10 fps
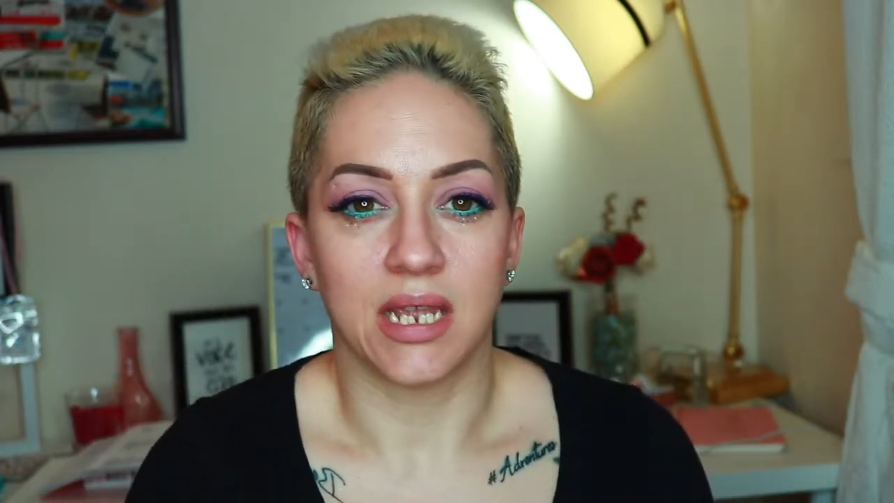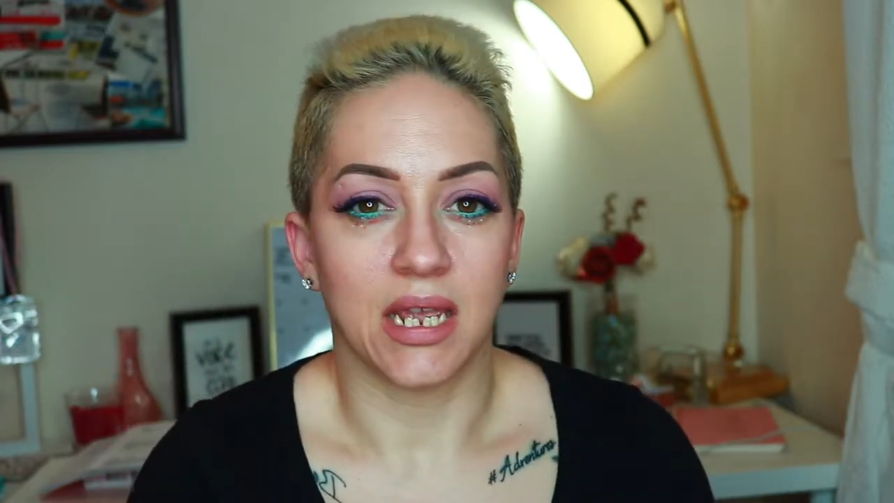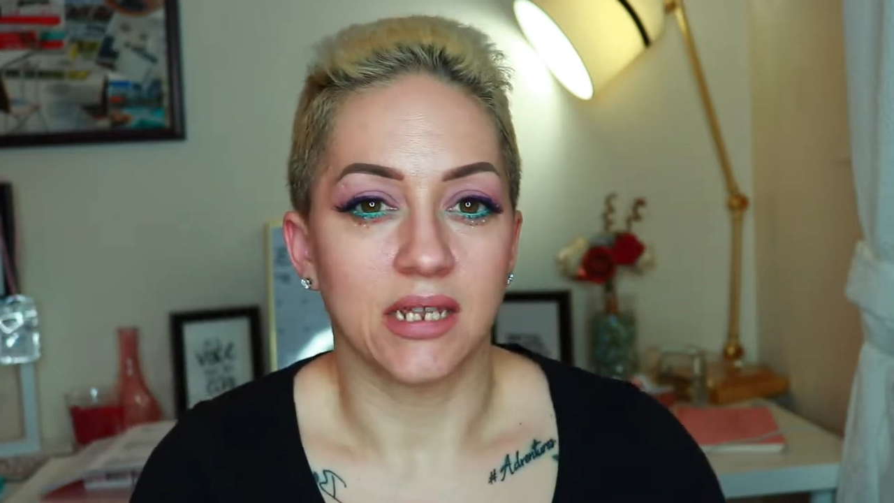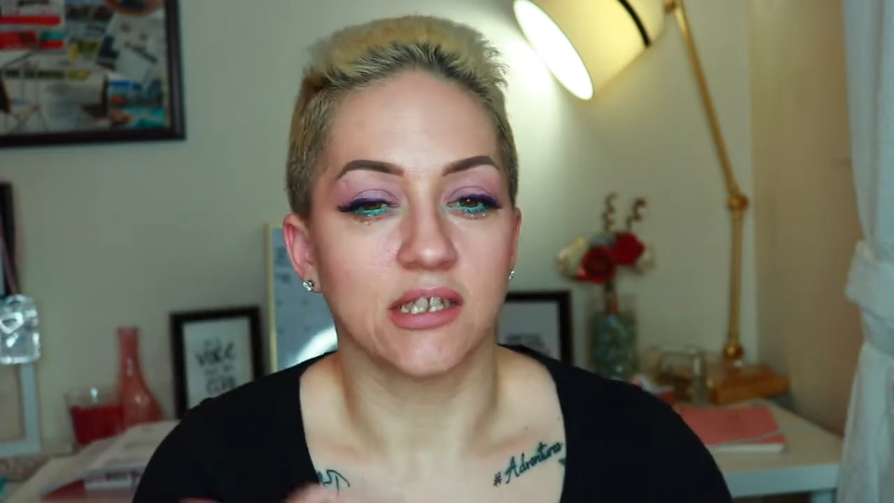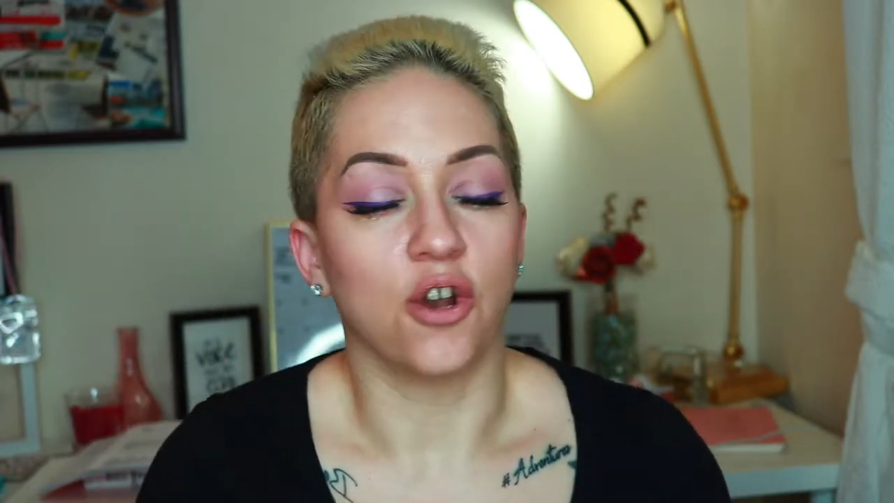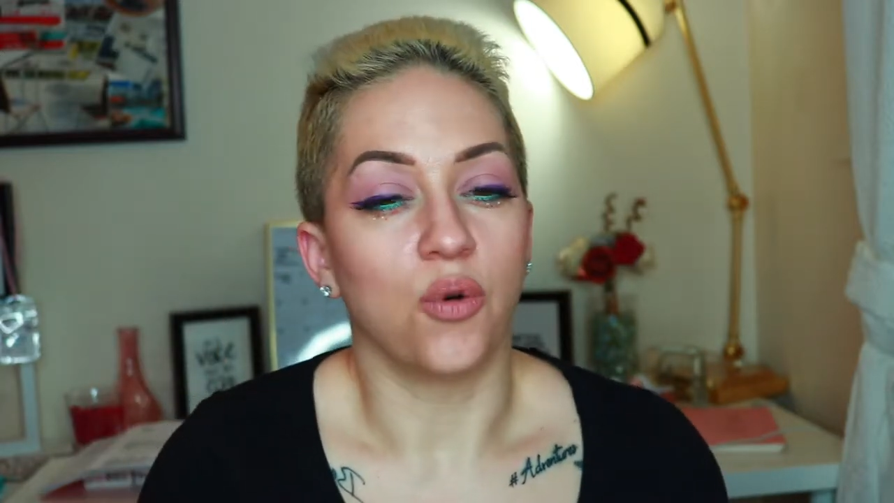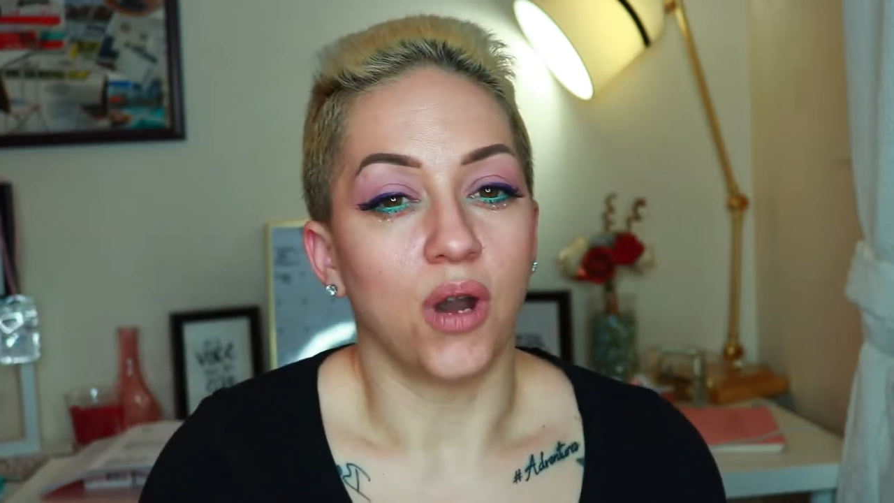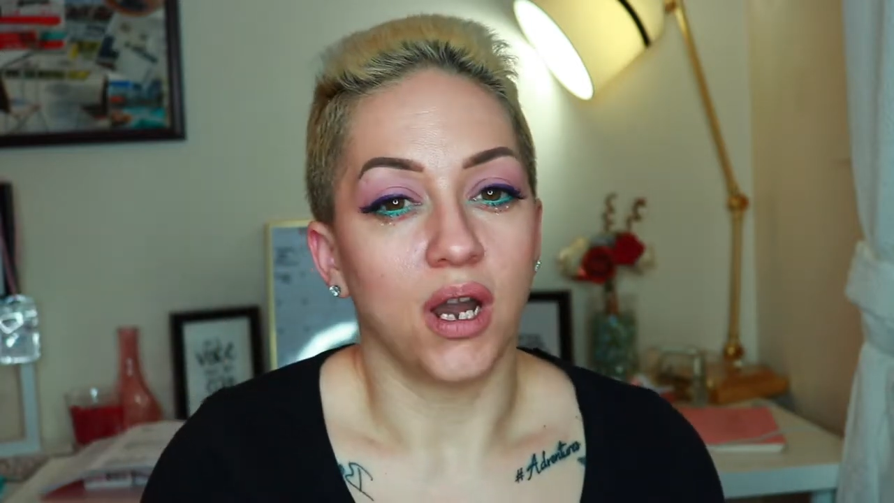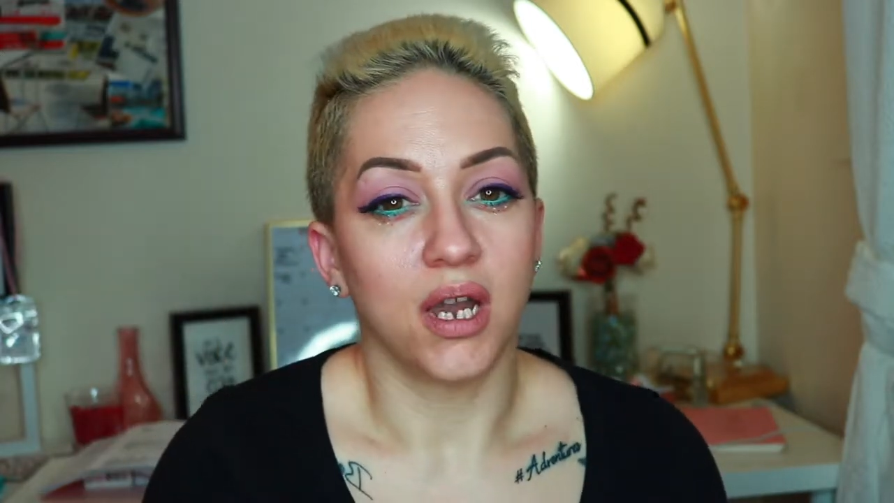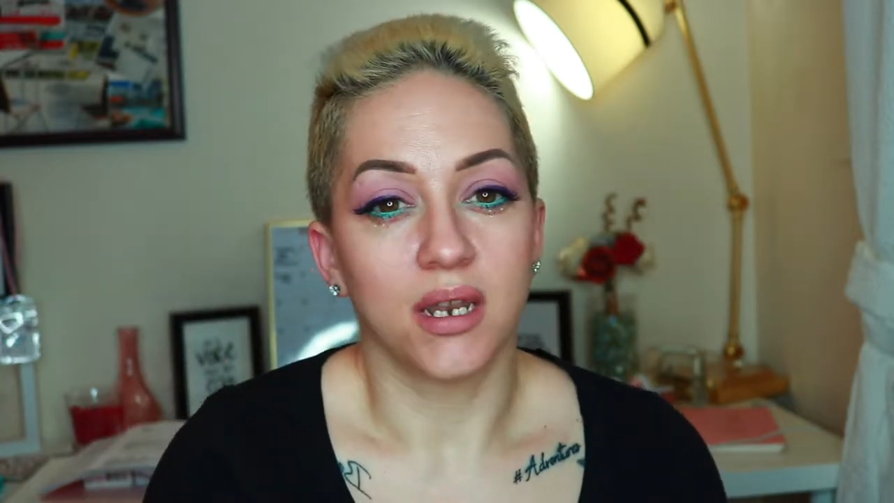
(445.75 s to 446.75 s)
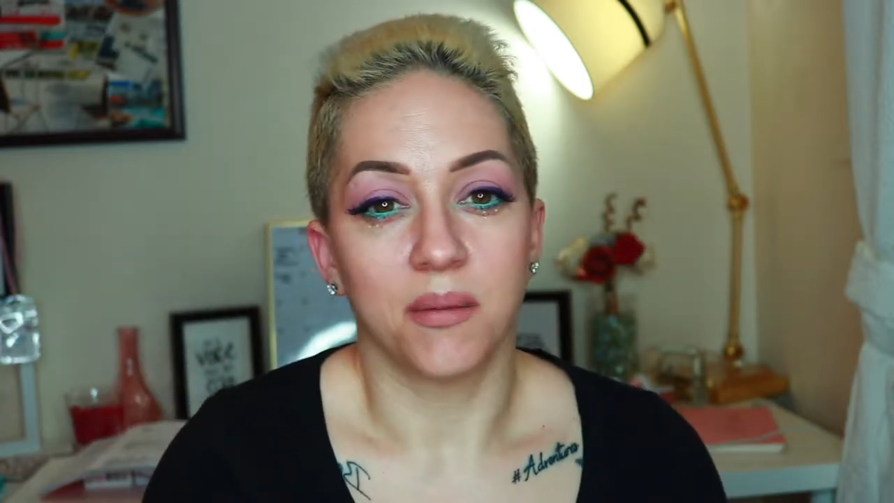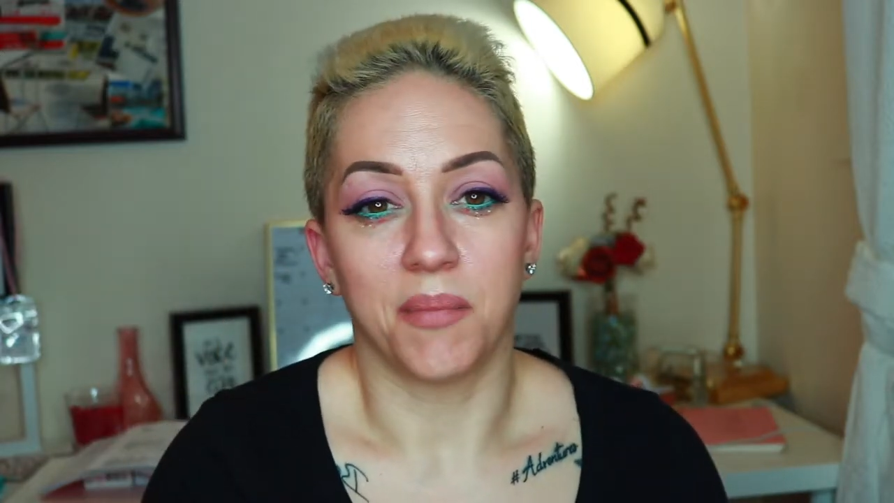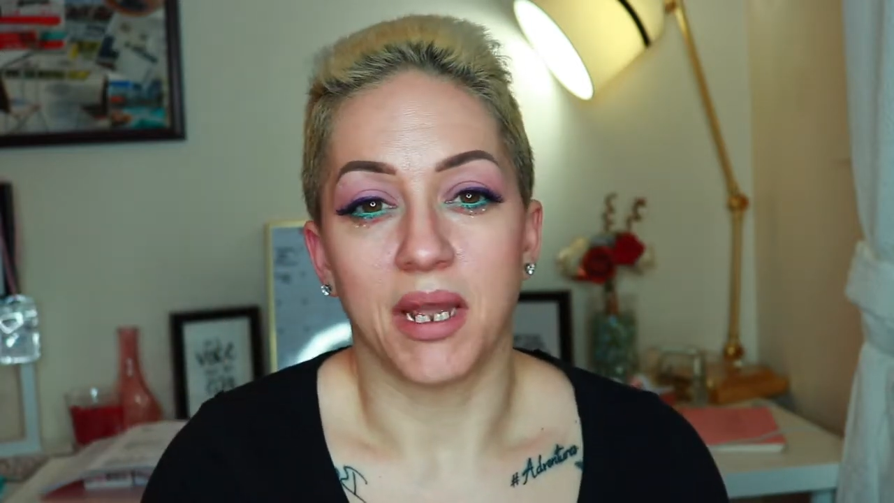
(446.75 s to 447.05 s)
days go on,